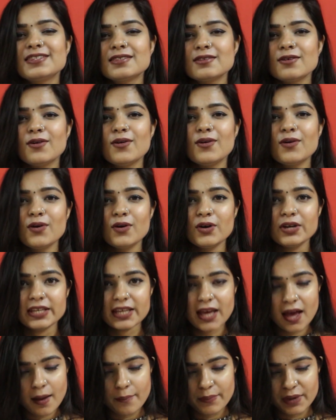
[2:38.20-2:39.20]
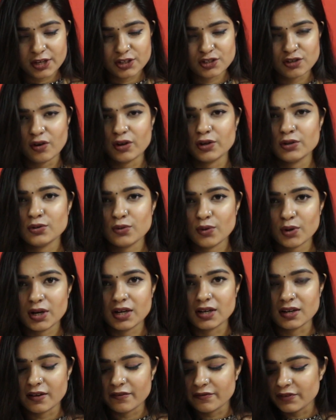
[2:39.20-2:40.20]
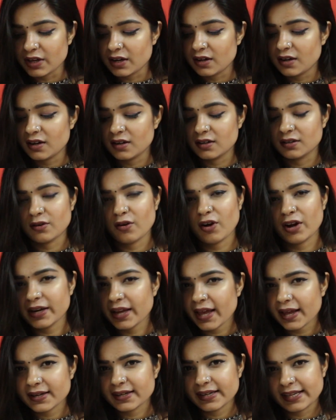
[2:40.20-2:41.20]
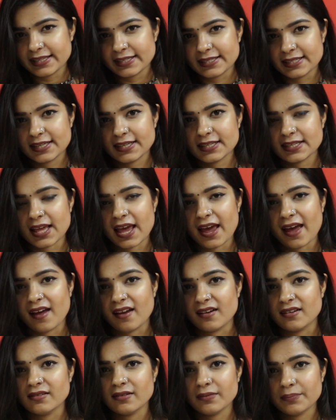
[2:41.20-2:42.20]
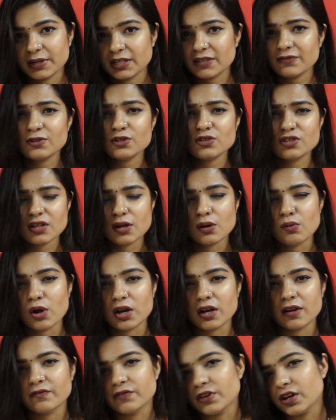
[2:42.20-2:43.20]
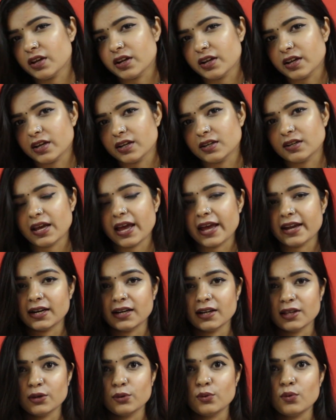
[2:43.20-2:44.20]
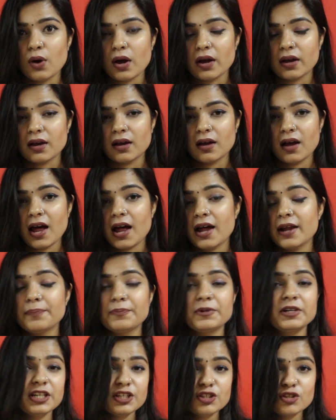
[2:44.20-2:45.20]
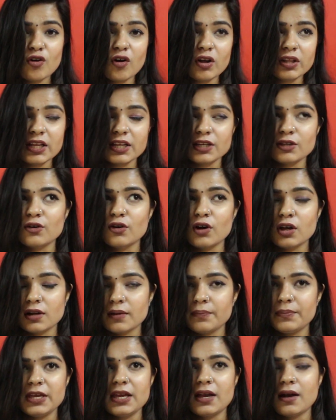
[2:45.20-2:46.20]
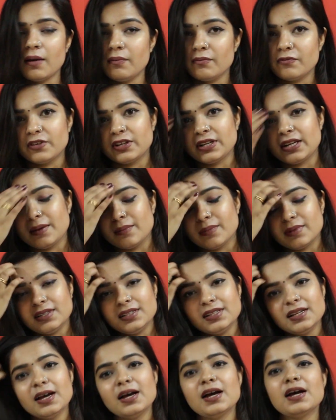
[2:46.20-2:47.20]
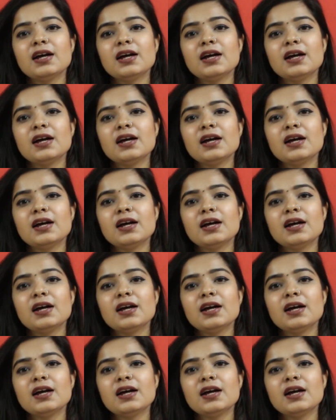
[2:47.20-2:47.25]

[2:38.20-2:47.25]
So yeah, make sure you don't wear contact lenses, but if you still want to wear it and you are pretty sure that you're gonna be comfortable,